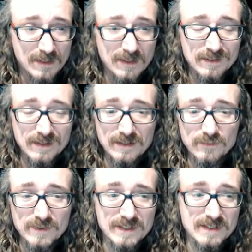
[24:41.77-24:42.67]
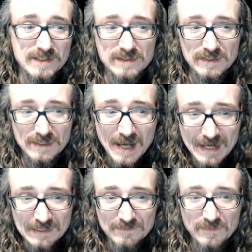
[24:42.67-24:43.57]
Uh, the one is the
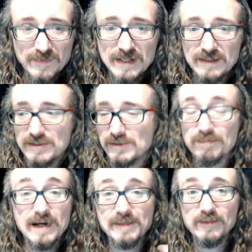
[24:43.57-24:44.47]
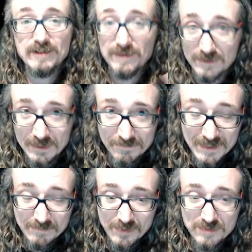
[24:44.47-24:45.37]
active event. This is probably what you think
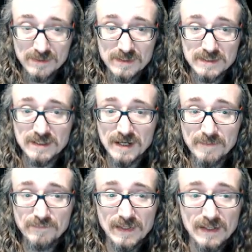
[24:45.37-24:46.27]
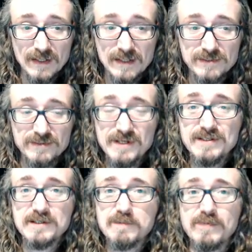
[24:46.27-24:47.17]
about most of the time. So these
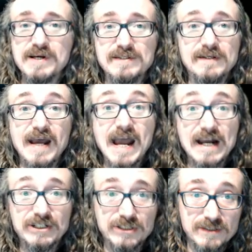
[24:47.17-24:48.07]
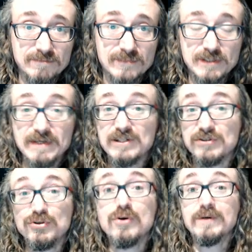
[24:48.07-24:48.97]
express an action. Somebody's
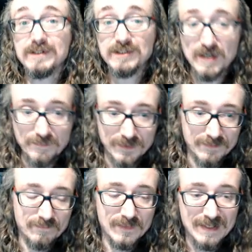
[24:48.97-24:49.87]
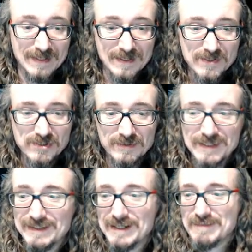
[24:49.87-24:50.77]
doing something. So
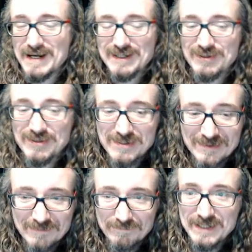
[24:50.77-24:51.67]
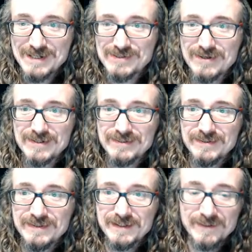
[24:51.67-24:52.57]
again, to come back to this Peanuts
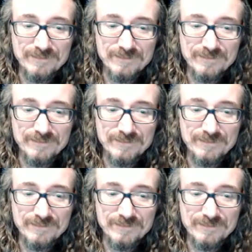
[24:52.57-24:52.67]
cartoon here,